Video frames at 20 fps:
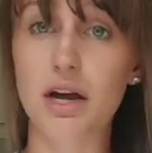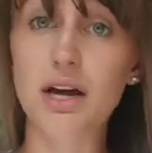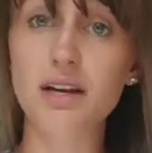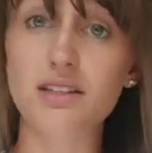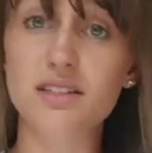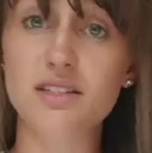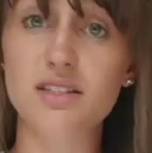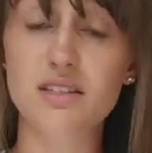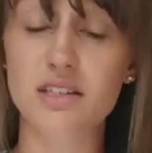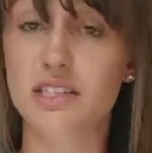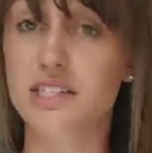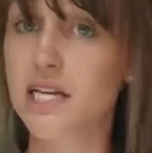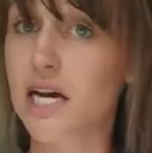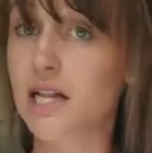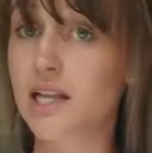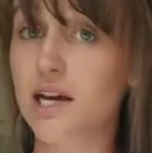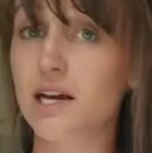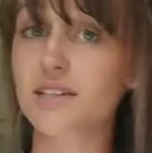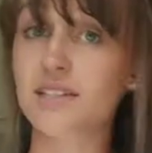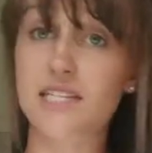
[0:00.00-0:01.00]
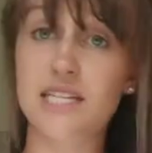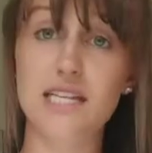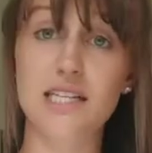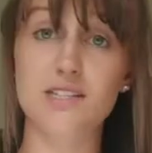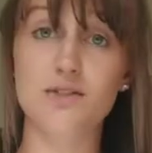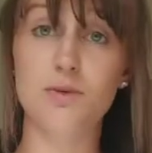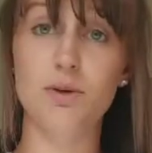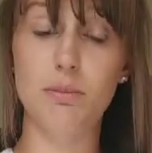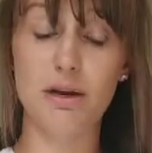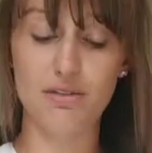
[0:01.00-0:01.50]
Nutella. Nutella is one of my
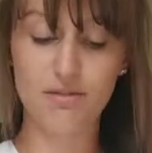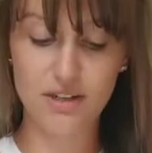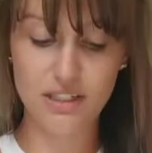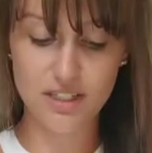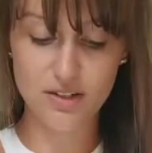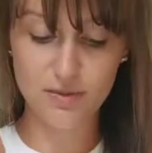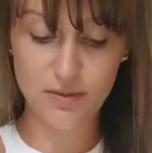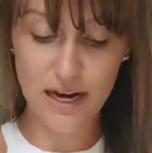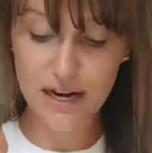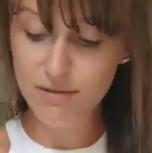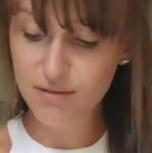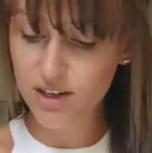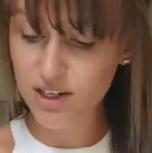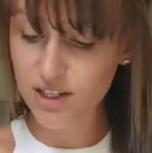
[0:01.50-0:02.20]
friend's favorites.